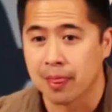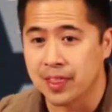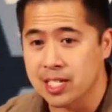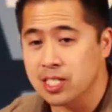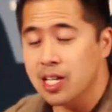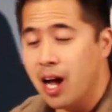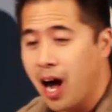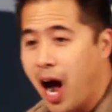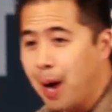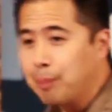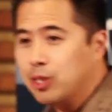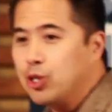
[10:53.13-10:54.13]
This
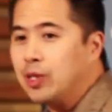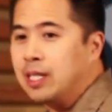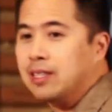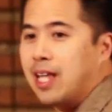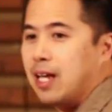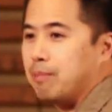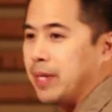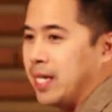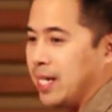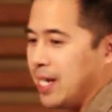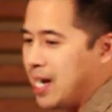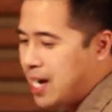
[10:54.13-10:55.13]
opportunity led
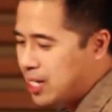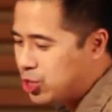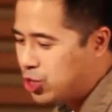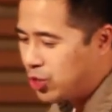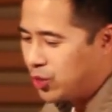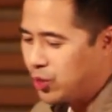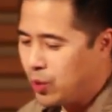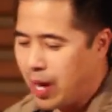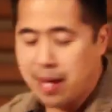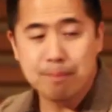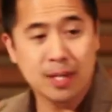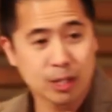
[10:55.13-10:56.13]
me to
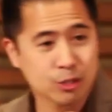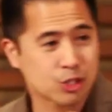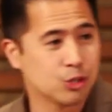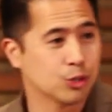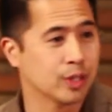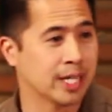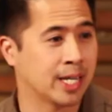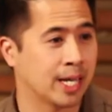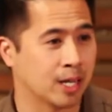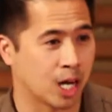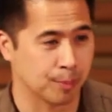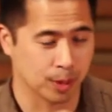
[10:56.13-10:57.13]
a middle school in
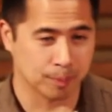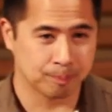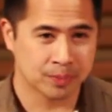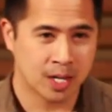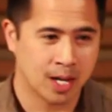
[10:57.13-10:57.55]
Ann Arbor.